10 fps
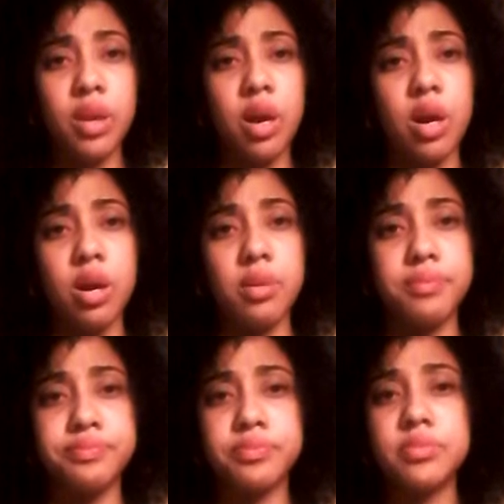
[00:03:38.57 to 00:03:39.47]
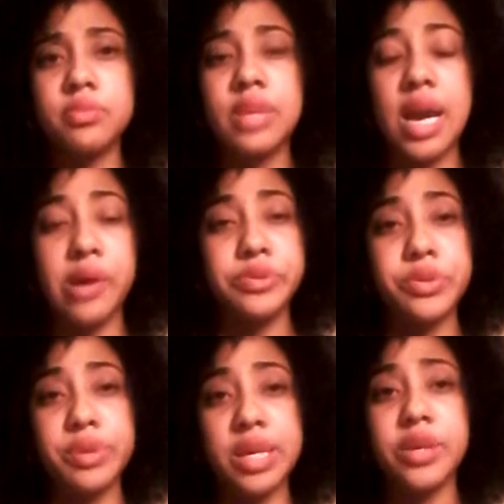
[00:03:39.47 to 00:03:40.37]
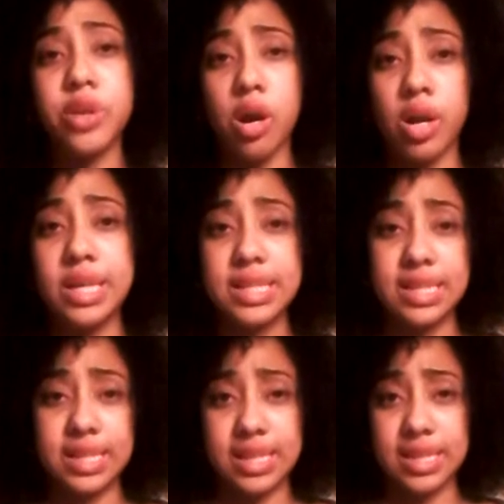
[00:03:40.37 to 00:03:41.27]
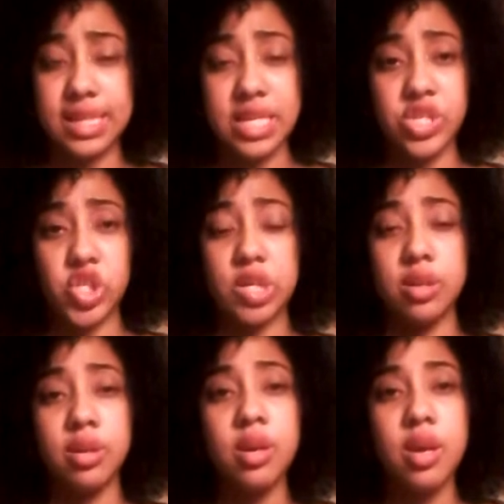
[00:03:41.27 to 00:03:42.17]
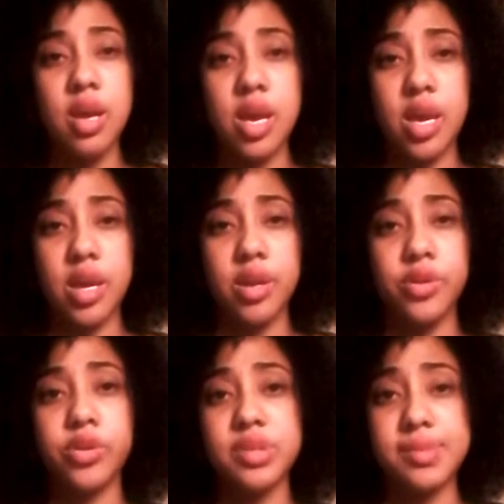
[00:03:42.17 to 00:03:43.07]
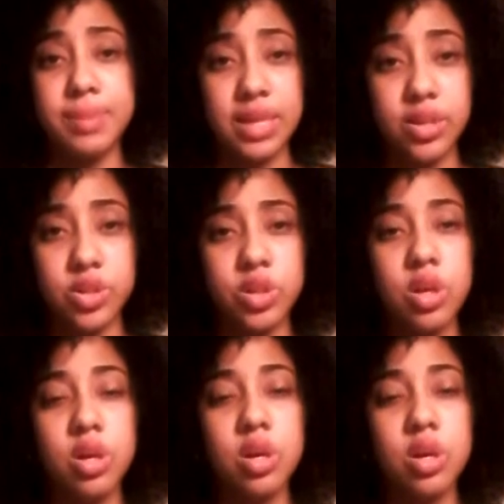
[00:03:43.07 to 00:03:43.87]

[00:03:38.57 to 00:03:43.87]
how to get your audience's attention in your speech,